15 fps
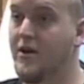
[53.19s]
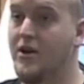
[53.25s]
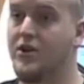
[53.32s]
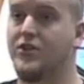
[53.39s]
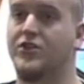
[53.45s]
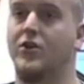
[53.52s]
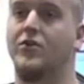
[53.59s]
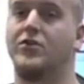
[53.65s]

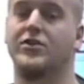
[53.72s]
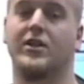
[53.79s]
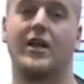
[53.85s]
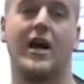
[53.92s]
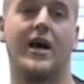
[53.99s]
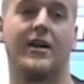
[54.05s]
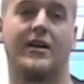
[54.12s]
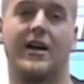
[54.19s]
So there's a
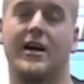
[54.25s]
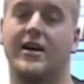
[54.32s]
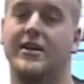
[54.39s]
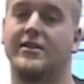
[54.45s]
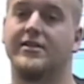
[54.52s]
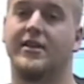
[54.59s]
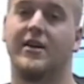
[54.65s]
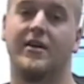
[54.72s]
lot of
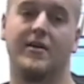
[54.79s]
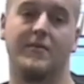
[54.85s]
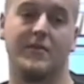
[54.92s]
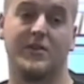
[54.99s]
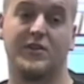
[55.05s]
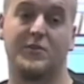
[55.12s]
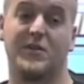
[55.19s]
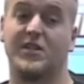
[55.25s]
guys,
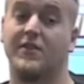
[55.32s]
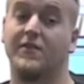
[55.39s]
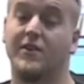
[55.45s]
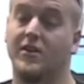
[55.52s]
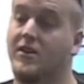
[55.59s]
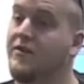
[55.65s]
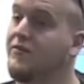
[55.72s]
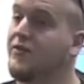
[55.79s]

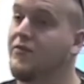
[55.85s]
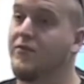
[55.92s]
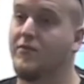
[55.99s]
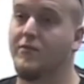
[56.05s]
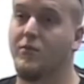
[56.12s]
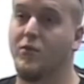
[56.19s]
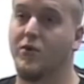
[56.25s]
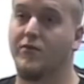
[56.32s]
specifically if you're
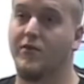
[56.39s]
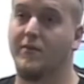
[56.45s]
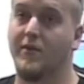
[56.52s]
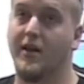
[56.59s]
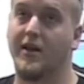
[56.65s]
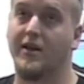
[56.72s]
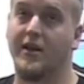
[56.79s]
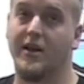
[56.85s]
more from
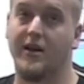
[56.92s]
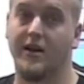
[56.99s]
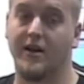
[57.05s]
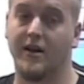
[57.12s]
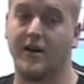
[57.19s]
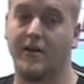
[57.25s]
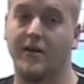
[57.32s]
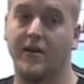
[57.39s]
like
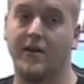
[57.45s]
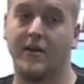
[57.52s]
a